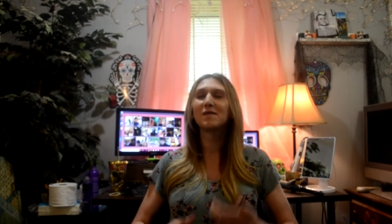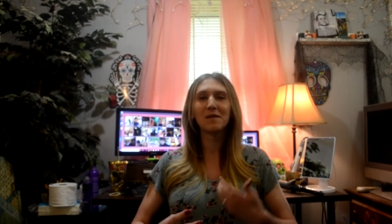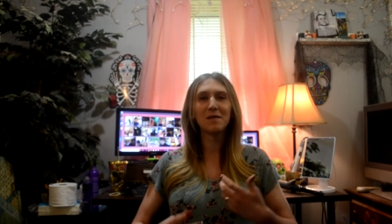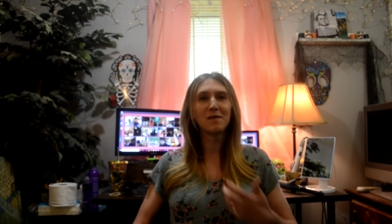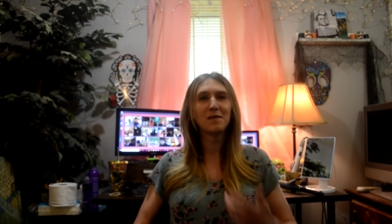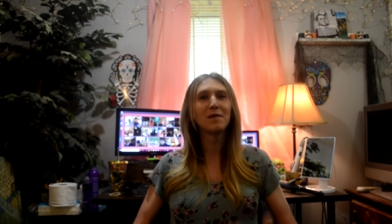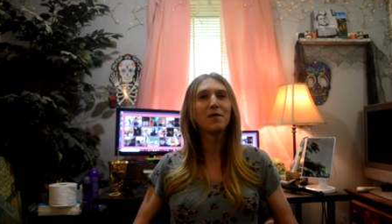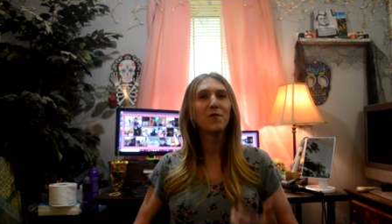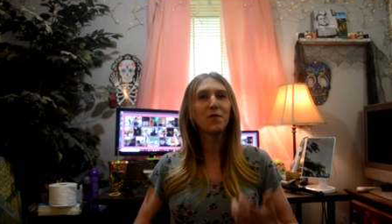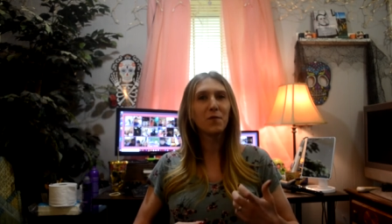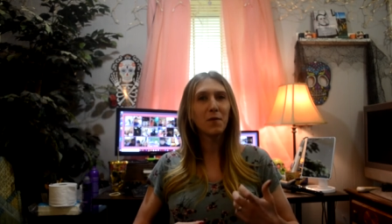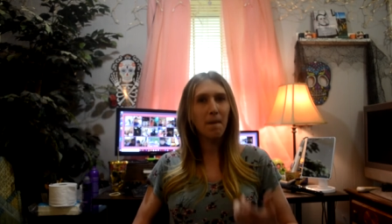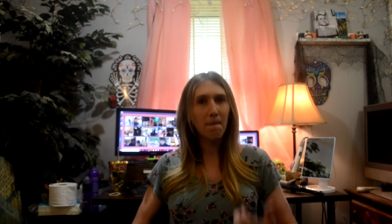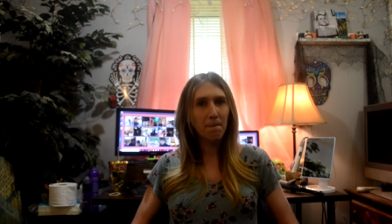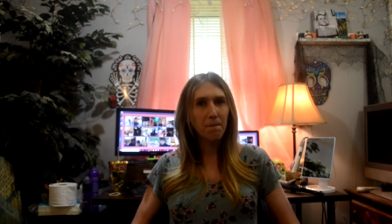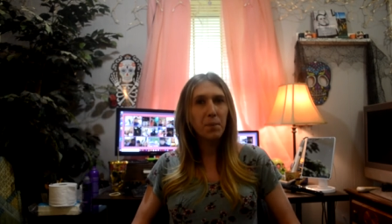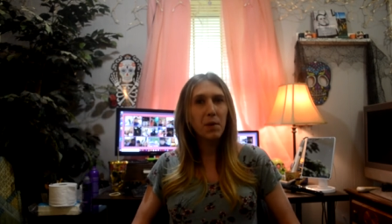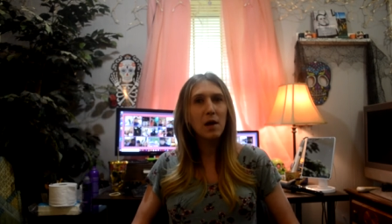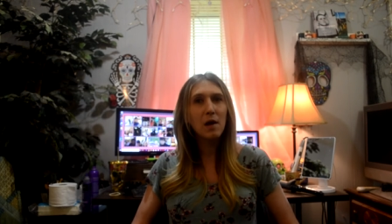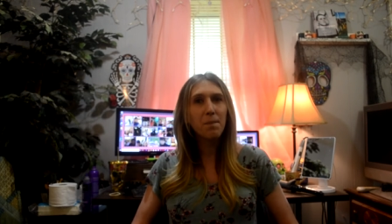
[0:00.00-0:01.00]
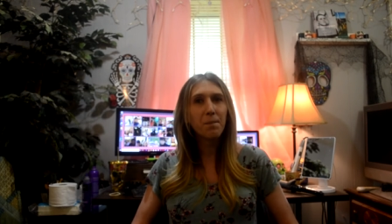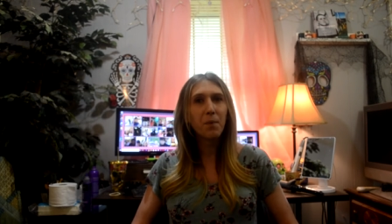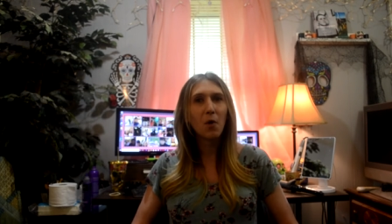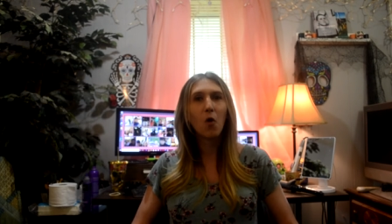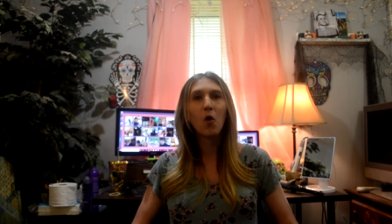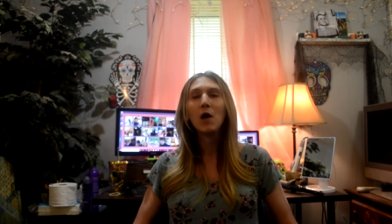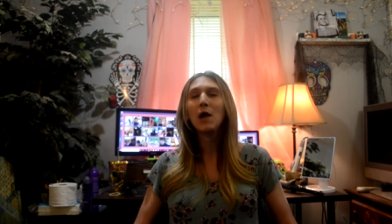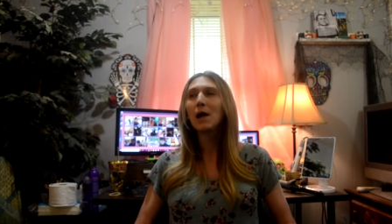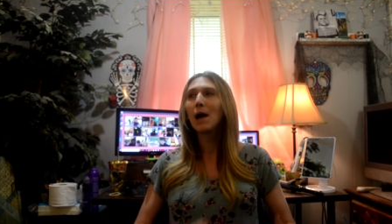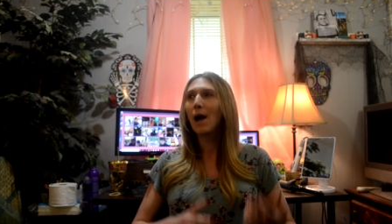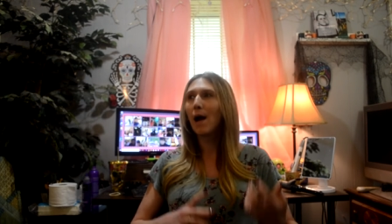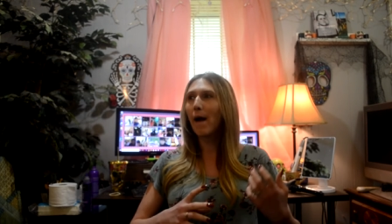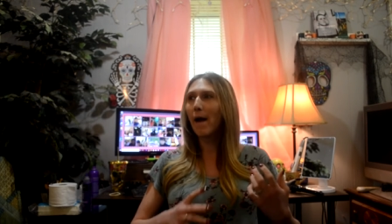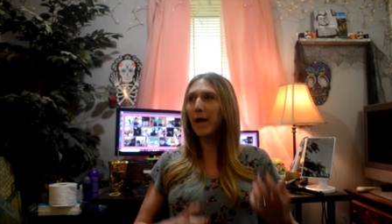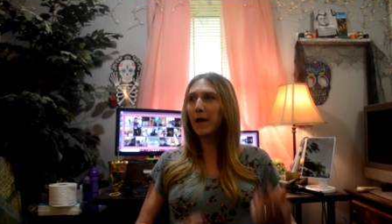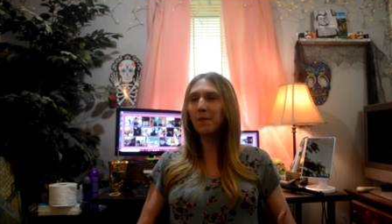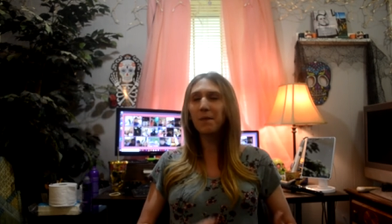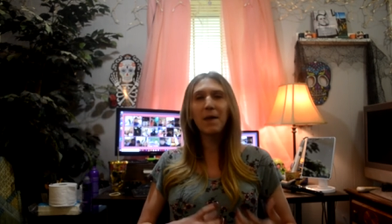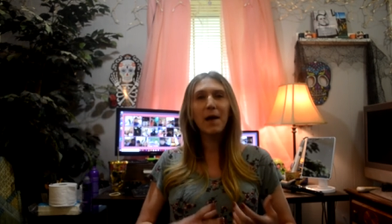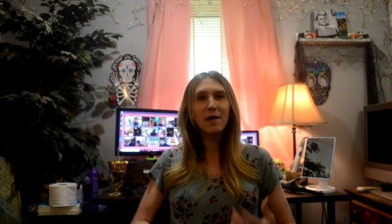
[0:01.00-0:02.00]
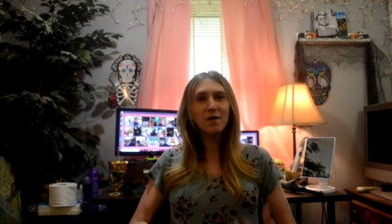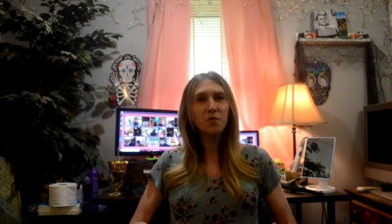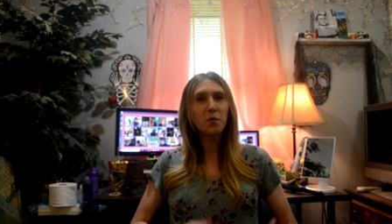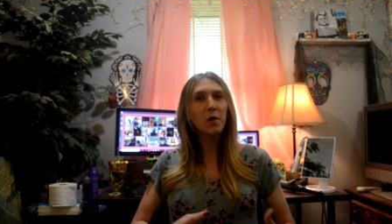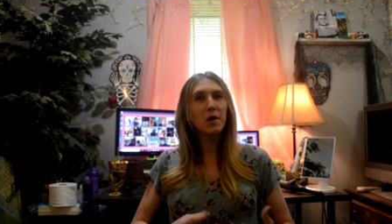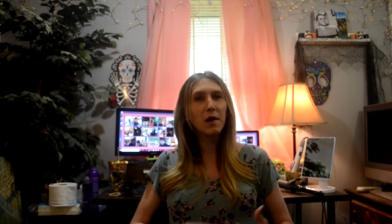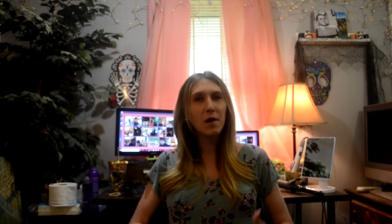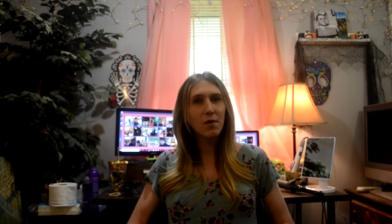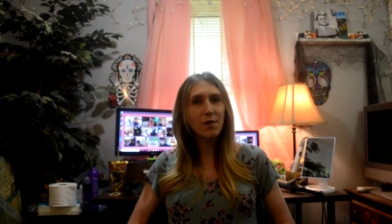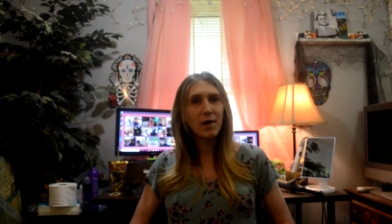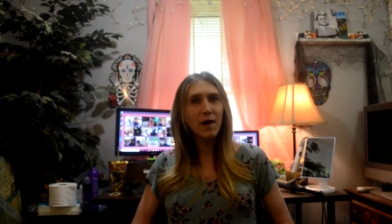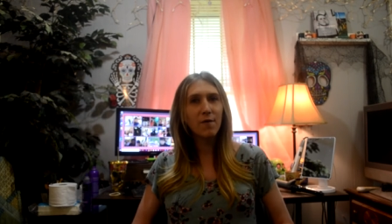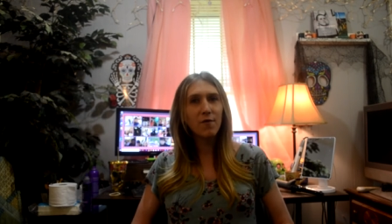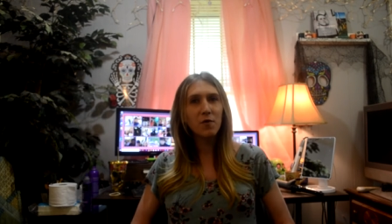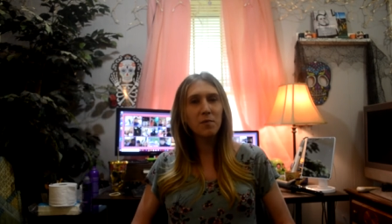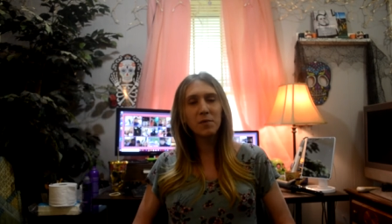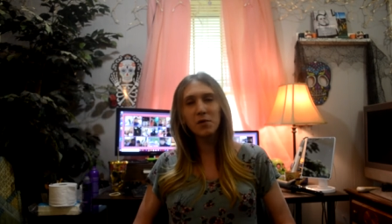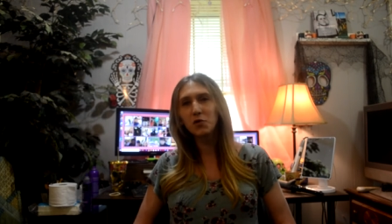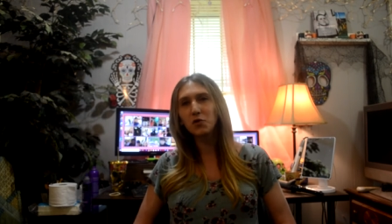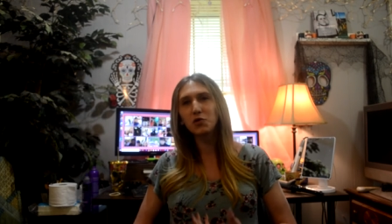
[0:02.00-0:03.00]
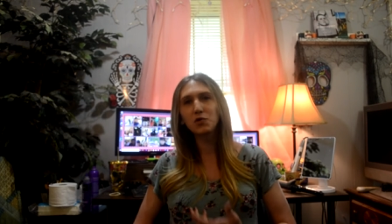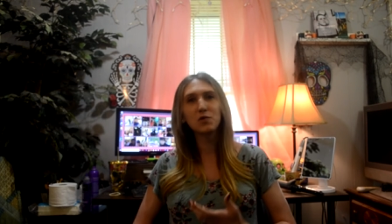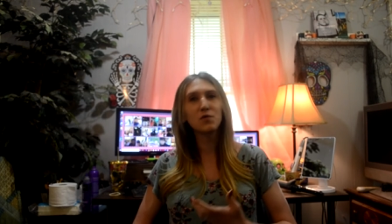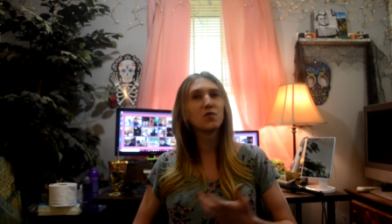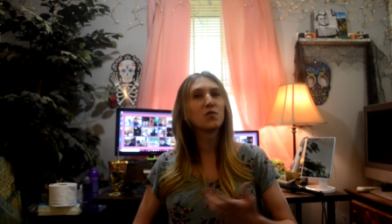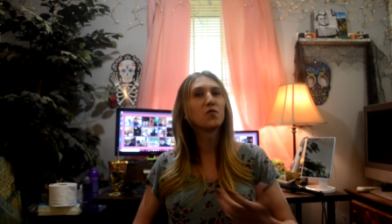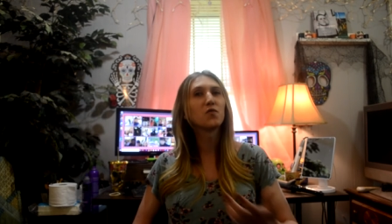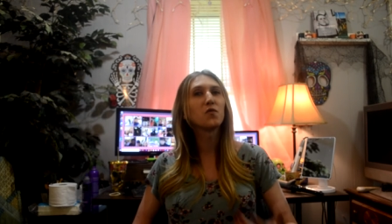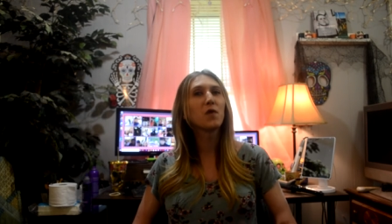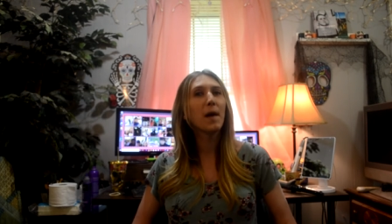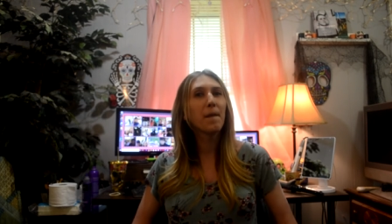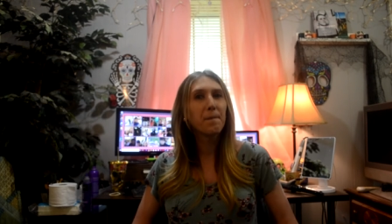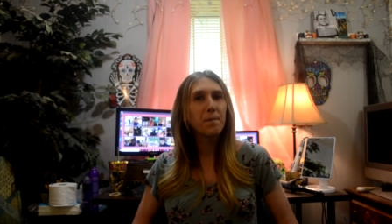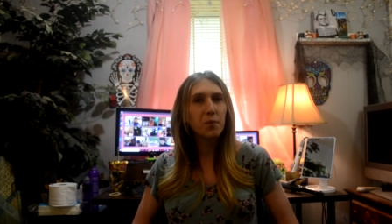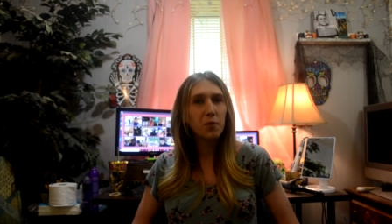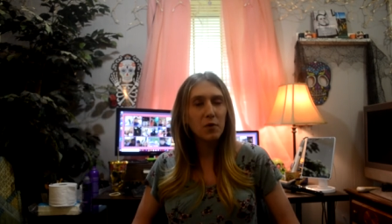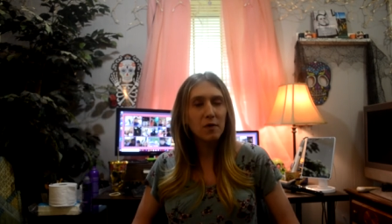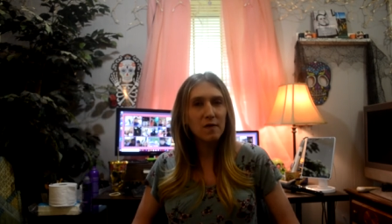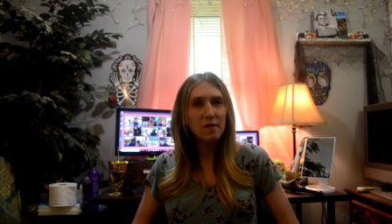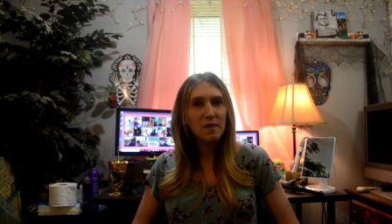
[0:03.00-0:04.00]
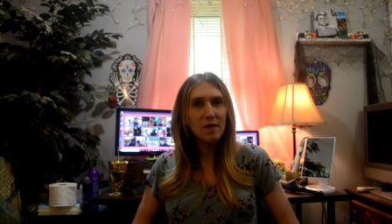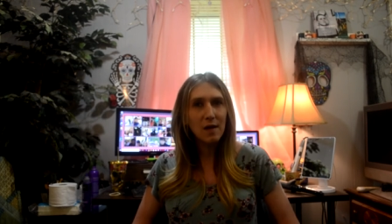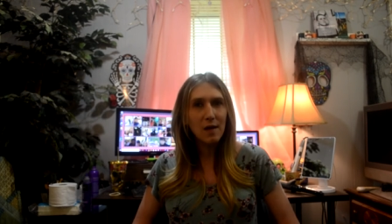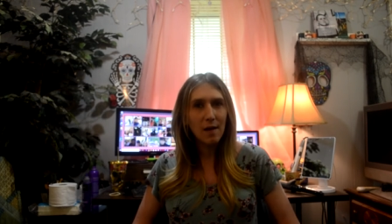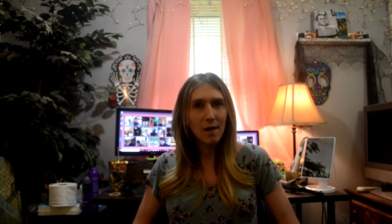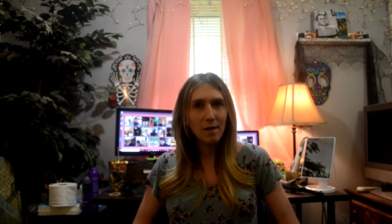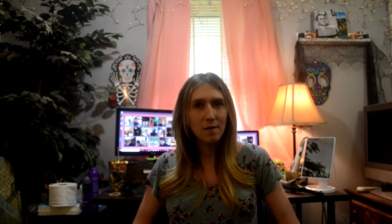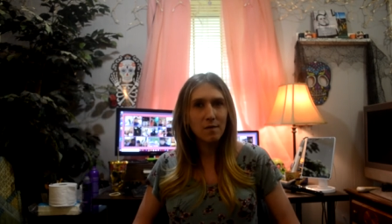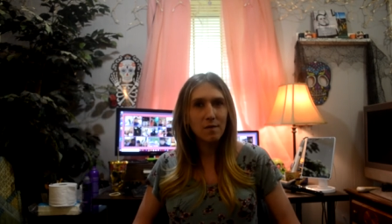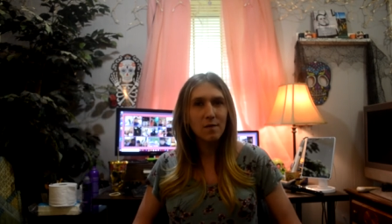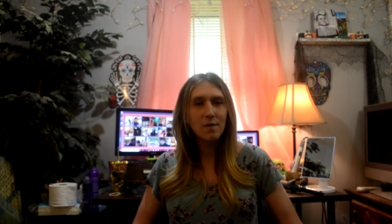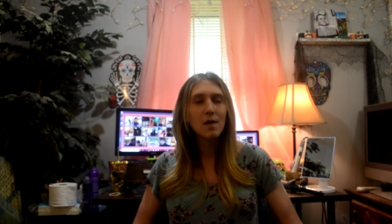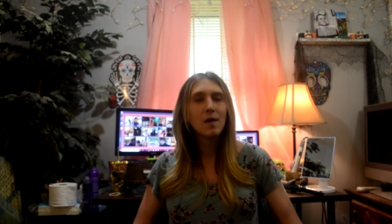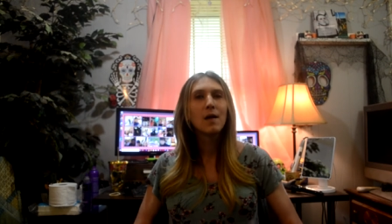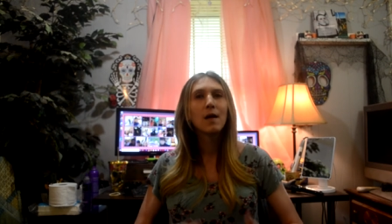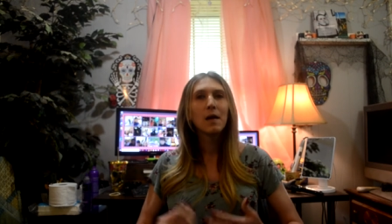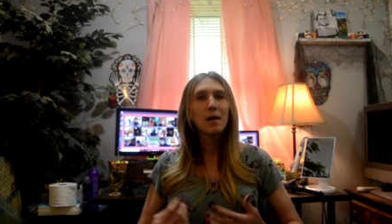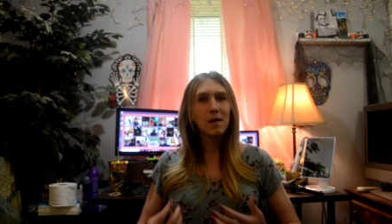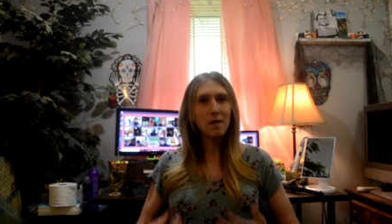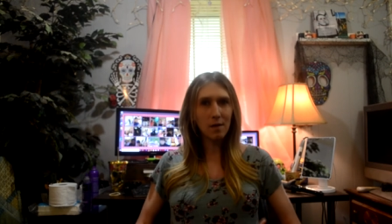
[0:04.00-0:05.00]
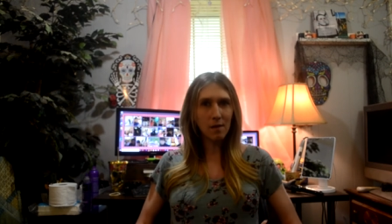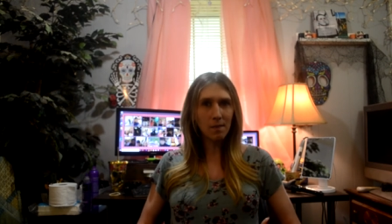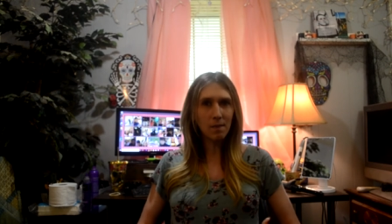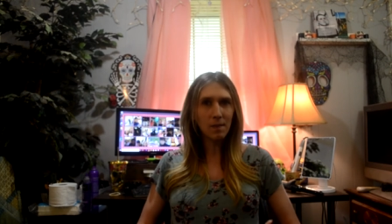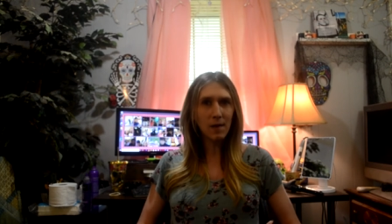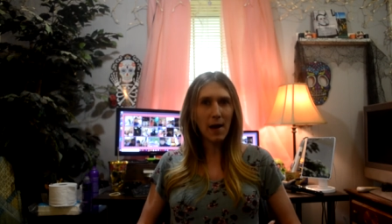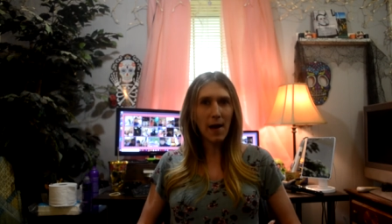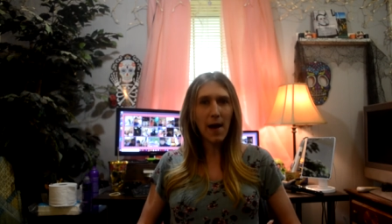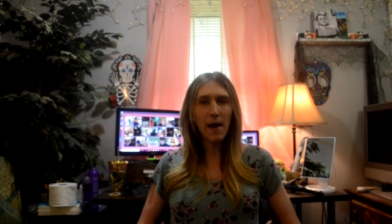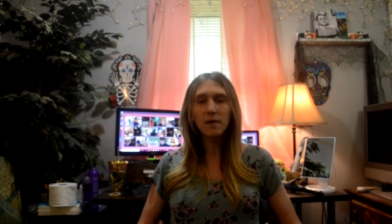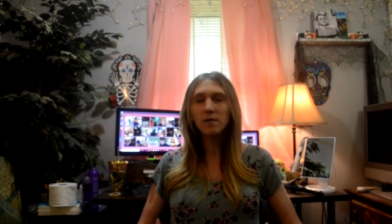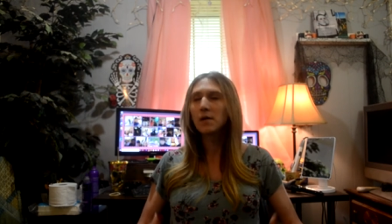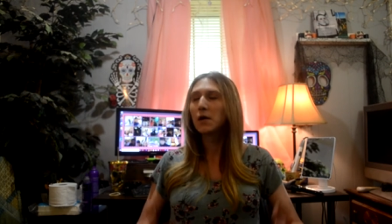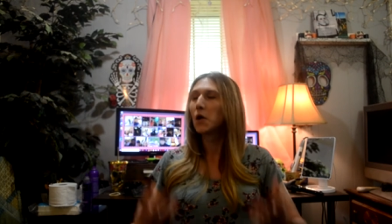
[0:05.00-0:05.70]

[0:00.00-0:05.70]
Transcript: and different people. And that's what our government should represent in that.